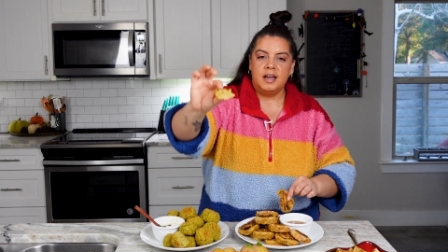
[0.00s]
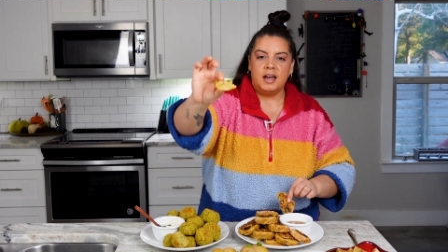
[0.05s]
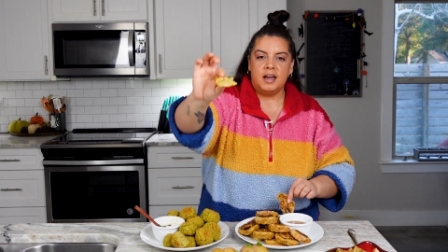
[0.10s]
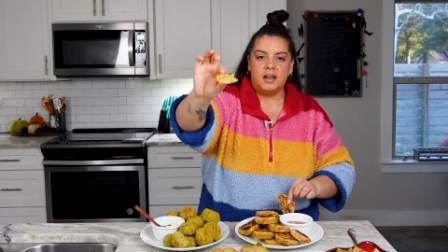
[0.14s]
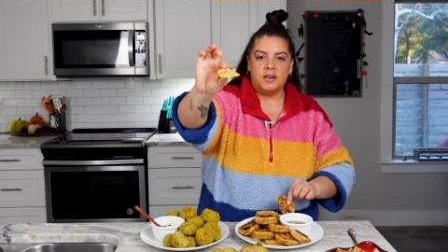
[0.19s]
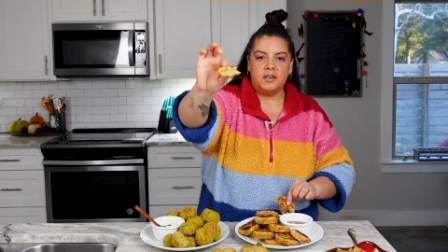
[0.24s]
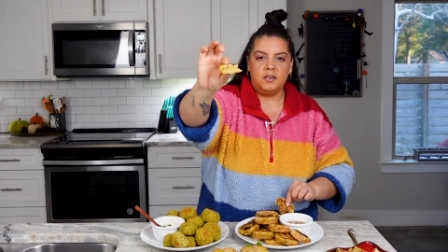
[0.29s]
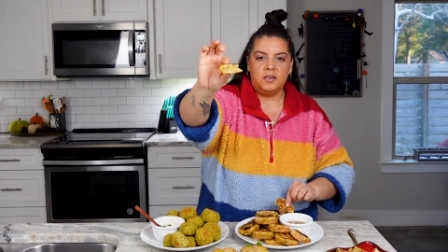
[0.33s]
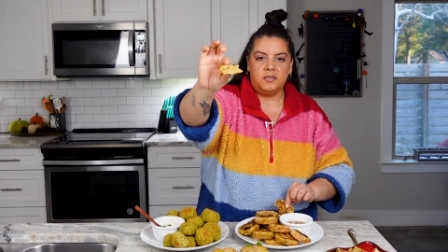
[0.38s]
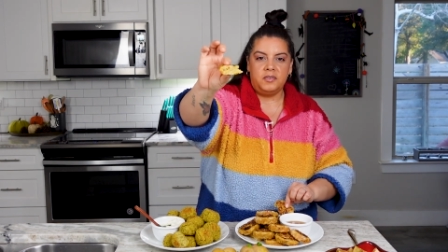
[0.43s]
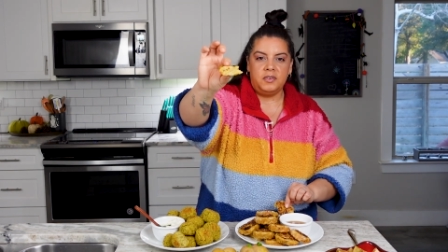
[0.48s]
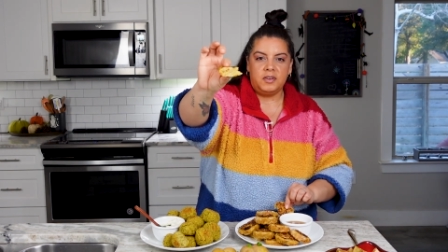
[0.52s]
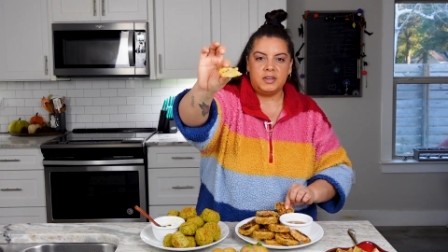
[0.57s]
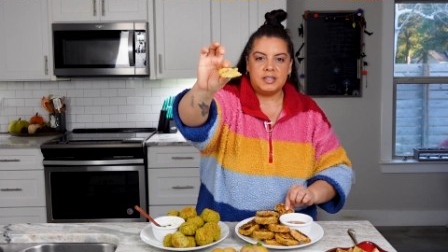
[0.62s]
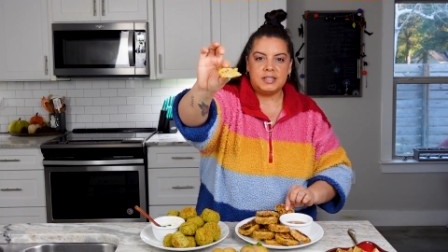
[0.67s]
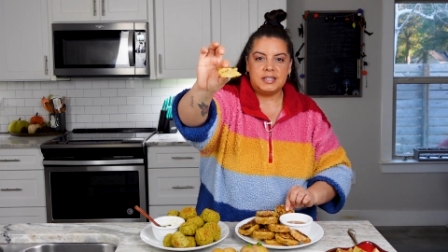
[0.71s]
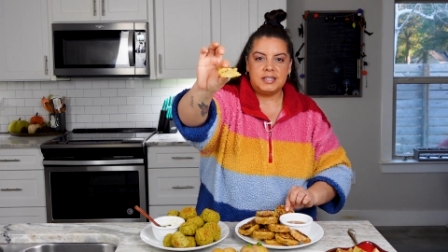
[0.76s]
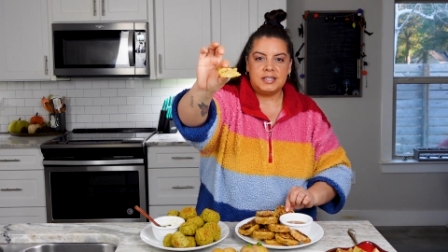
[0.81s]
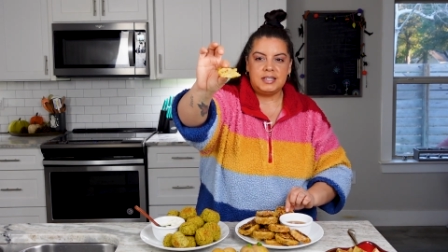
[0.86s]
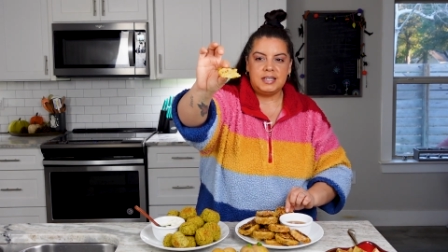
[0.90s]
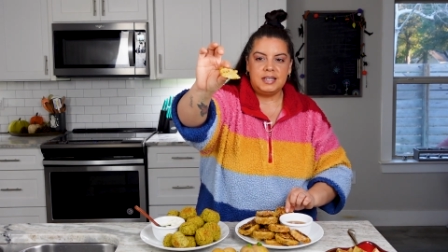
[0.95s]
I don't know if you
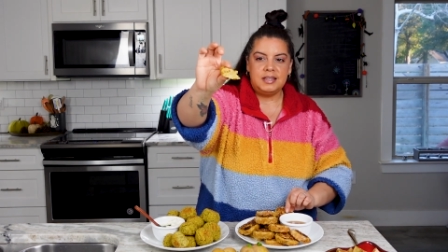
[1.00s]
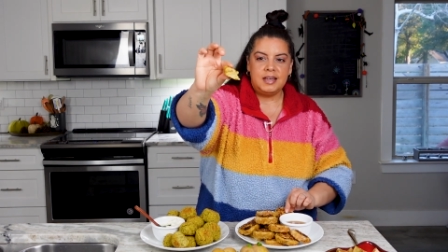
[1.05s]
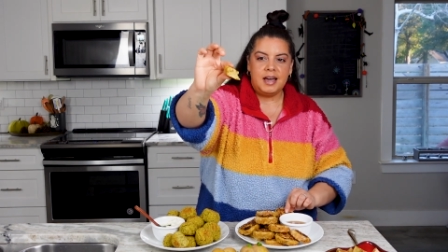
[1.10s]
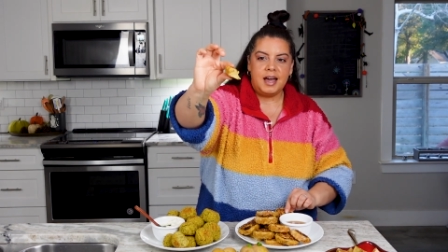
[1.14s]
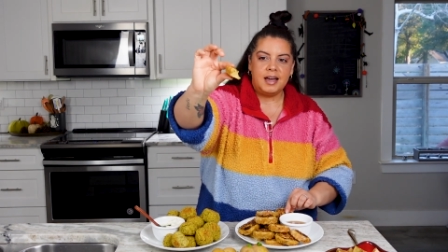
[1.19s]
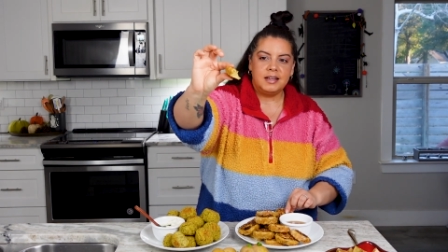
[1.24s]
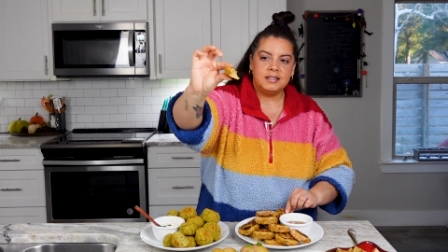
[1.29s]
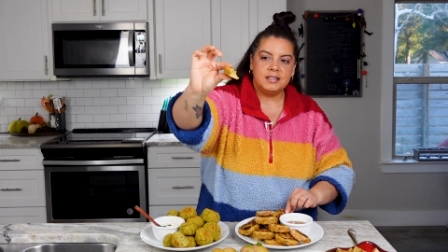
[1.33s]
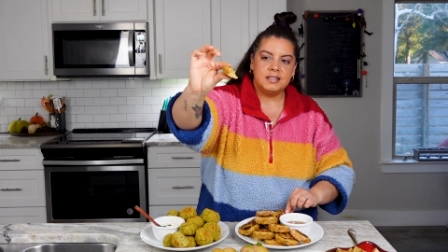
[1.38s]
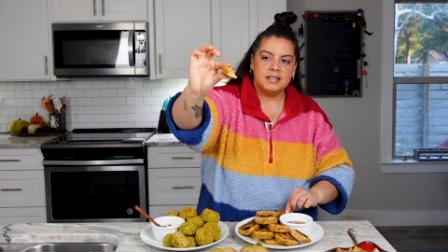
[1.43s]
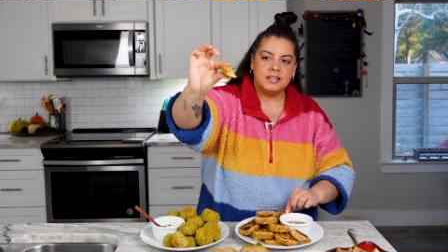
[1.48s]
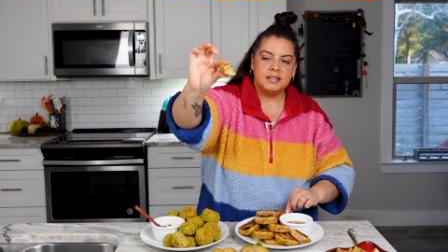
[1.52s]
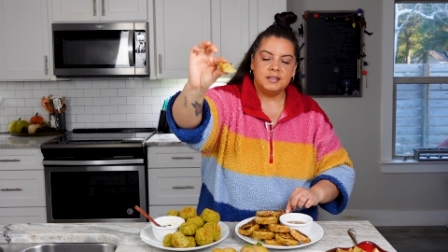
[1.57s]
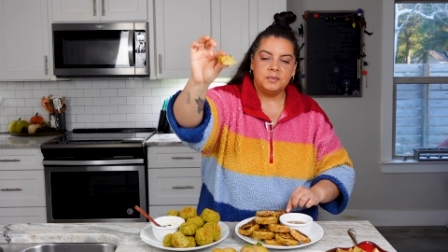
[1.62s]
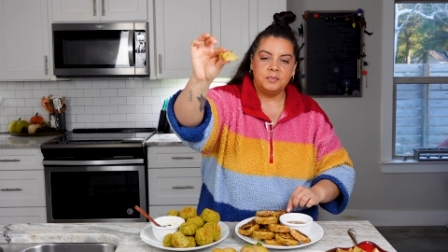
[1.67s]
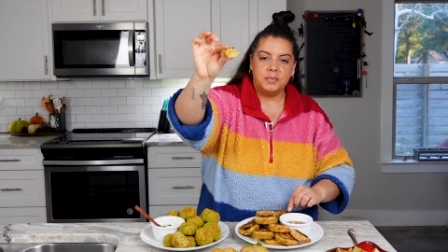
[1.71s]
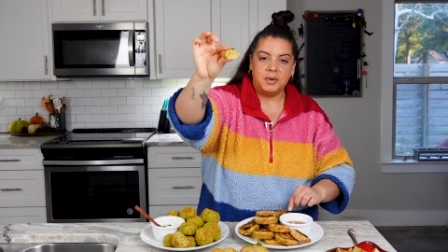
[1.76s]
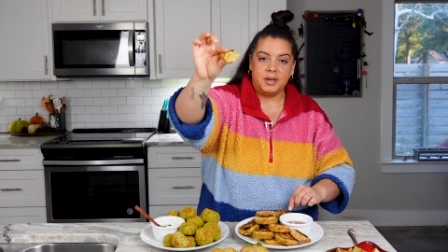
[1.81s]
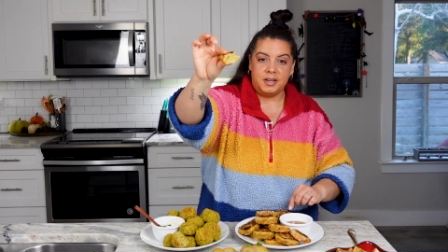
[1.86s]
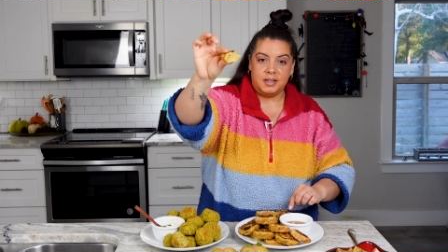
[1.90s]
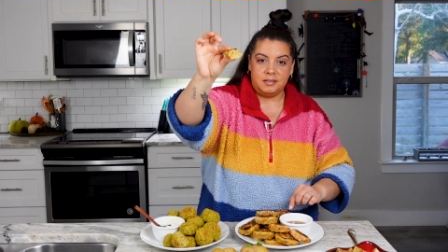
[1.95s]
can see that,
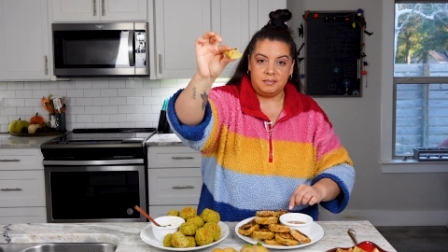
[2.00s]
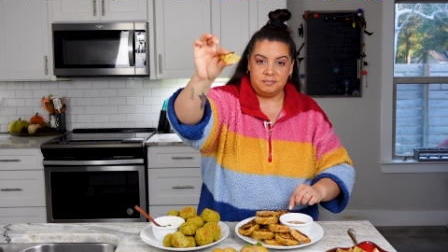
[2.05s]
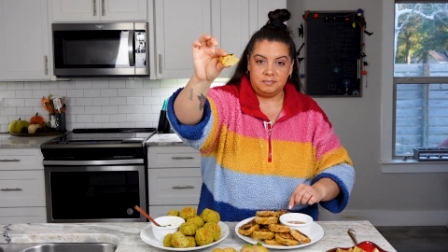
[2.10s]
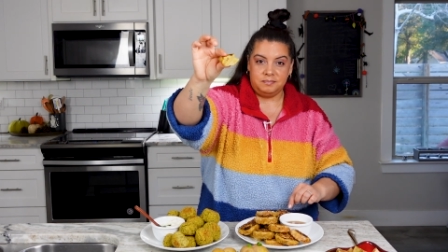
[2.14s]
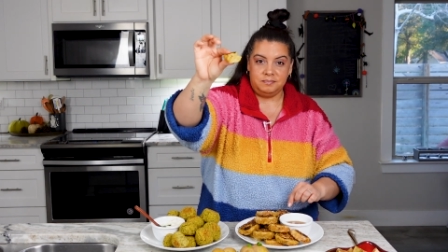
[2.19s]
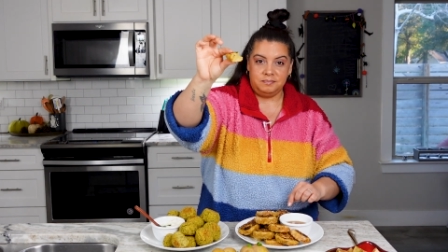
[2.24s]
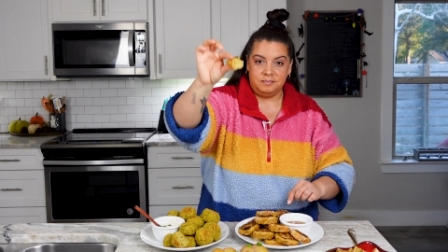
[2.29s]
but